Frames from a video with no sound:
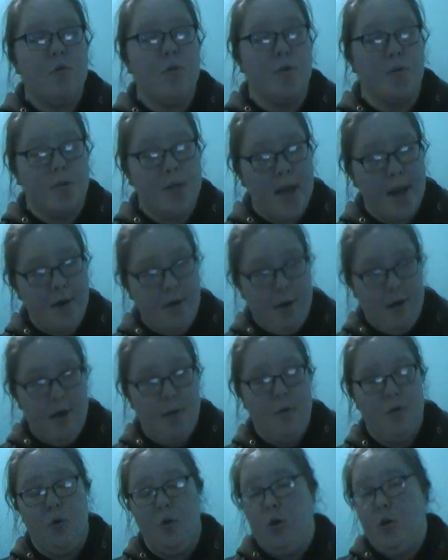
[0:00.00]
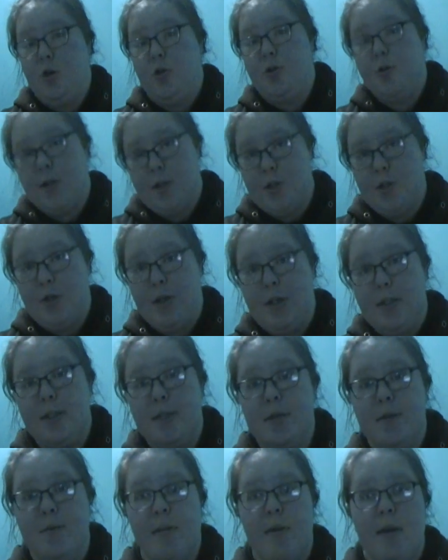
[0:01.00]
so Terry, or
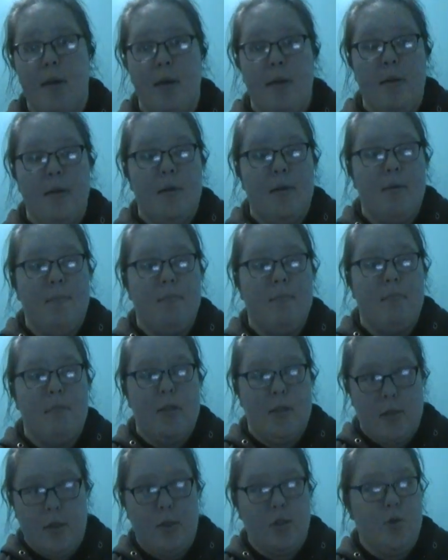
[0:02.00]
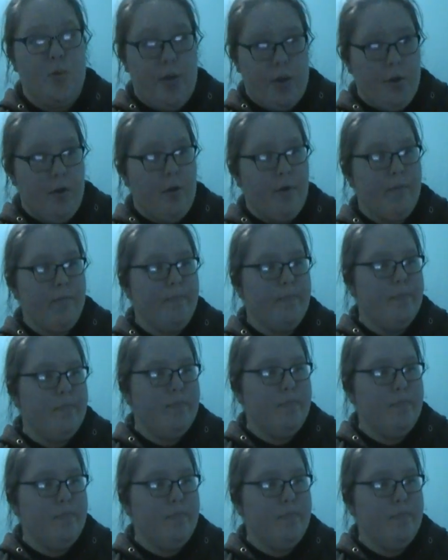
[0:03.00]
Terrestrious, is also with her.